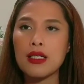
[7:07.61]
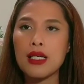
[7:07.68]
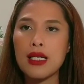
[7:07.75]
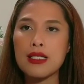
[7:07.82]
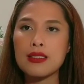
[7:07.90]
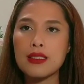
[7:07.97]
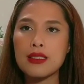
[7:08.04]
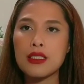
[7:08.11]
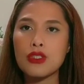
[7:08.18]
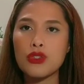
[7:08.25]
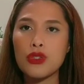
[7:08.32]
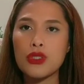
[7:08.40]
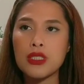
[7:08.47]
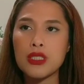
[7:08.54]

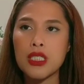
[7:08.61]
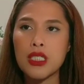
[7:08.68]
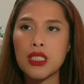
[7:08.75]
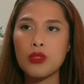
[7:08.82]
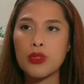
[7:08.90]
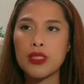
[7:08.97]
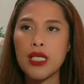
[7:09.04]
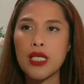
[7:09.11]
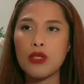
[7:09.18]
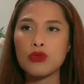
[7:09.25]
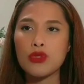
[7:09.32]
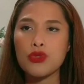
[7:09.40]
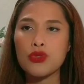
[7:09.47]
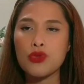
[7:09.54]
cleanses your skin
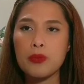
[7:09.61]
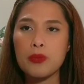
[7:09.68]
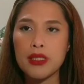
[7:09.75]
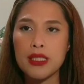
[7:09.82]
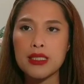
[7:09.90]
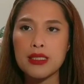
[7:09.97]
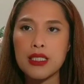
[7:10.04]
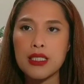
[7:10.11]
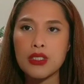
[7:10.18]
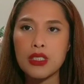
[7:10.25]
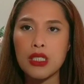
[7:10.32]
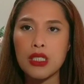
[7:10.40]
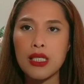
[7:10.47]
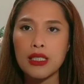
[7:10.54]
without stripping
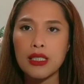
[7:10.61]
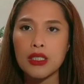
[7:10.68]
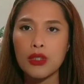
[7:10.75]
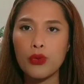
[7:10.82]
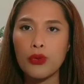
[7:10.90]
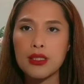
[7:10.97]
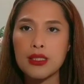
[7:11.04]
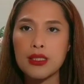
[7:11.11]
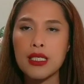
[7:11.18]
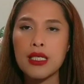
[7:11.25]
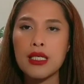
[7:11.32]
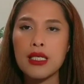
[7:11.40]
essential healthy oils.